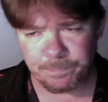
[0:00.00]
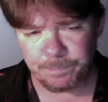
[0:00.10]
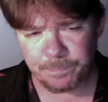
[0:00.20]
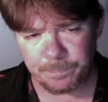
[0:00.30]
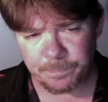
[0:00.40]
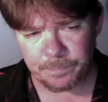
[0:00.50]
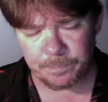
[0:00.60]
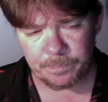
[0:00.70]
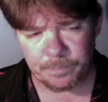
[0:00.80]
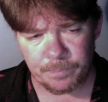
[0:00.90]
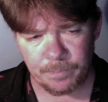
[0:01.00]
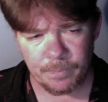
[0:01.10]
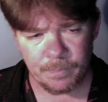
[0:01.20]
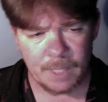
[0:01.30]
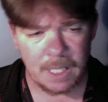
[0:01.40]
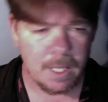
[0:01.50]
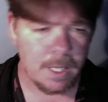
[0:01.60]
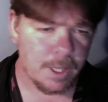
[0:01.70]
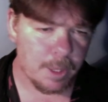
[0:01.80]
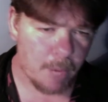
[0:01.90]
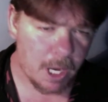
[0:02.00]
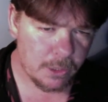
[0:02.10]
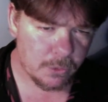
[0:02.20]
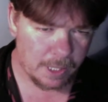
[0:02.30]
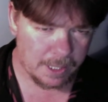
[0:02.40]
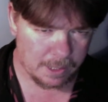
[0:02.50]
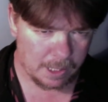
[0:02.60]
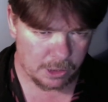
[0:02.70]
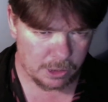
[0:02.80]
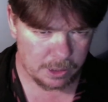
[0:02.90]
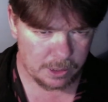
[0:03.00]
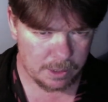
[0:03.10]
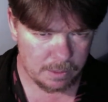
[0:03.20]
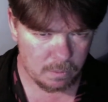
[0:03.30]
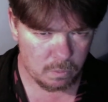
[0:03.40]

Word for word: The modern translations,